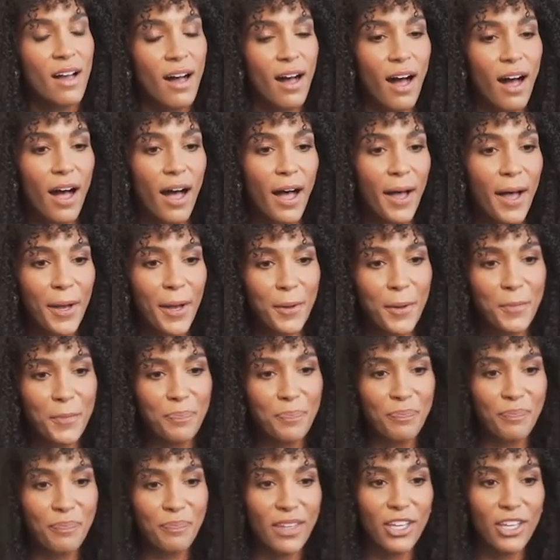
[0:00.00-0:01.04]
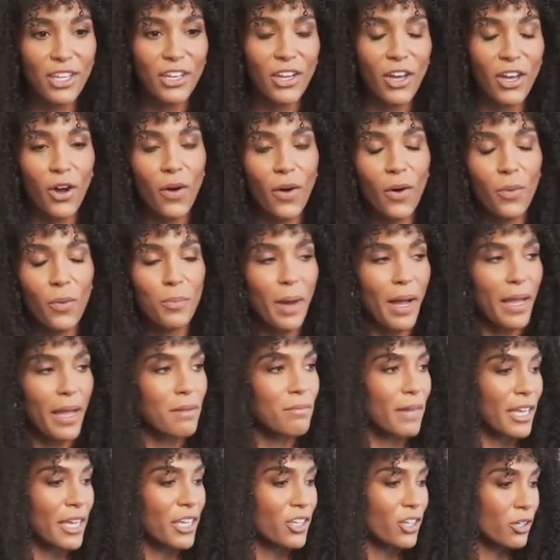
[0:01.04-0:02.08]
Um, you know, my,
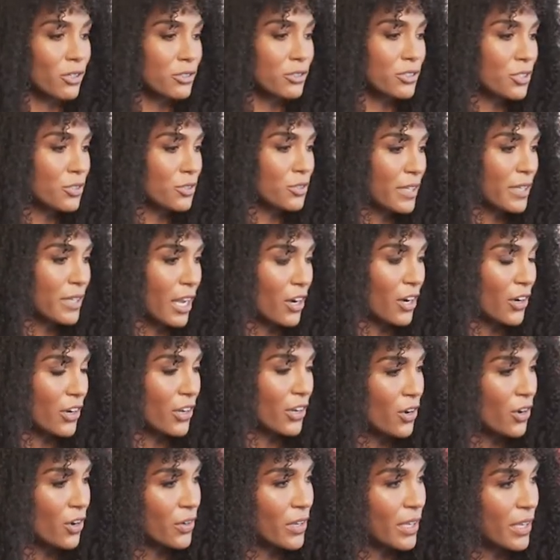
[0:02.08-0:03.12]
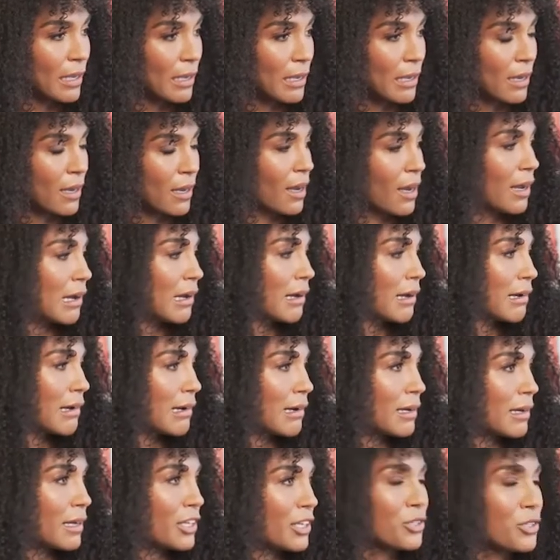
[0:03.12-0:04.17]
my go-to karaoke,
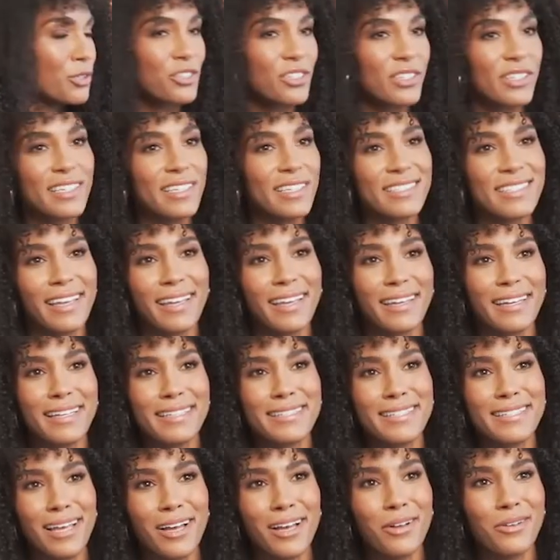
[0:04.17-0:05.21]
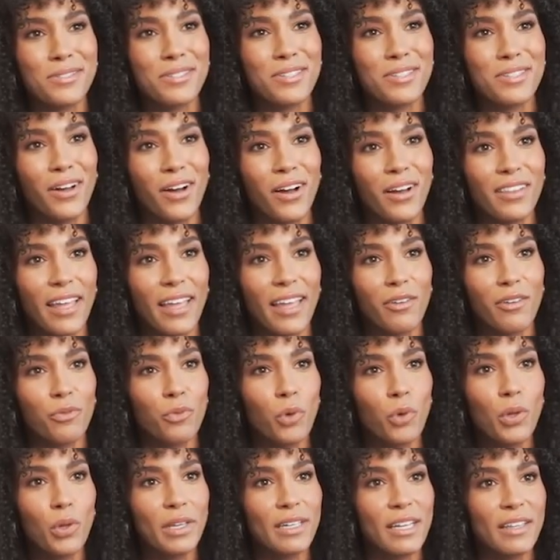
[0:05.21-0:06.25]
uh, usually it's like an Adele song, like
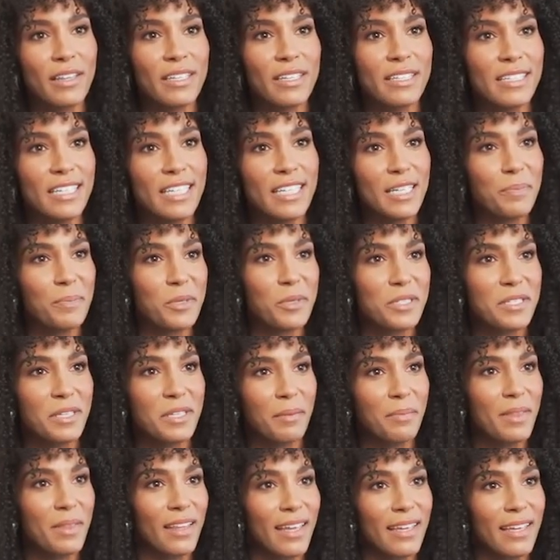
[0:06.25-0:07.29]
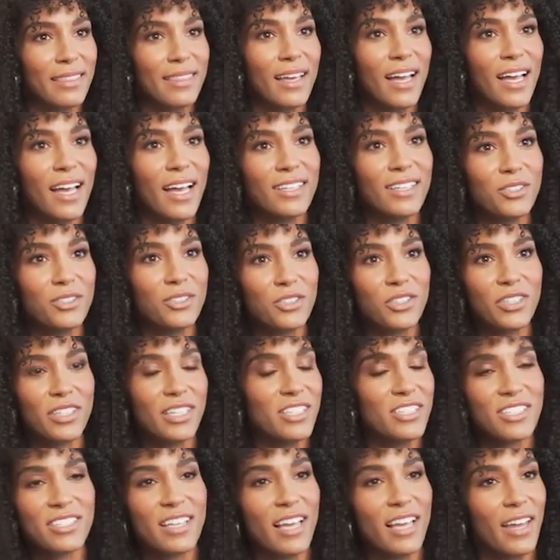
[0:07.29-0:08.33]
"Rolling in the Deep" or something like that. Usually,
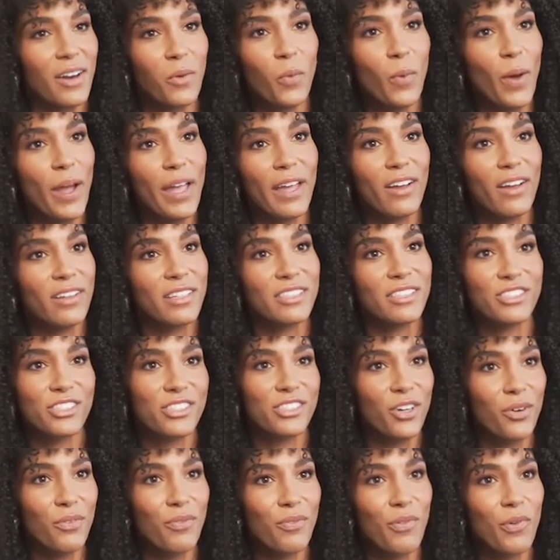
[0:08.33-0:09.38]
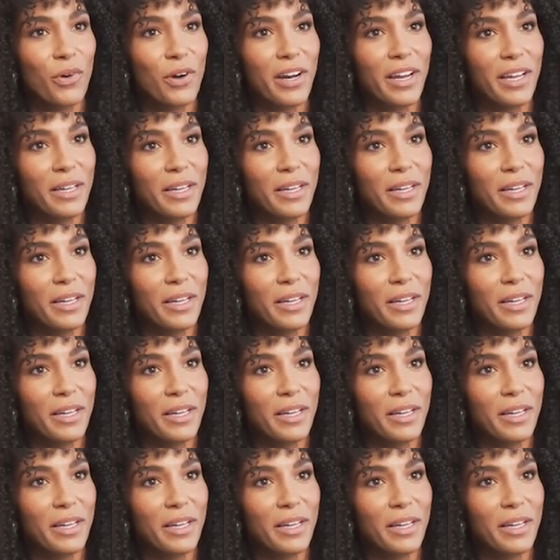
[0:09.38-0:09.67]
I just kind of wail and just go. I feel like it.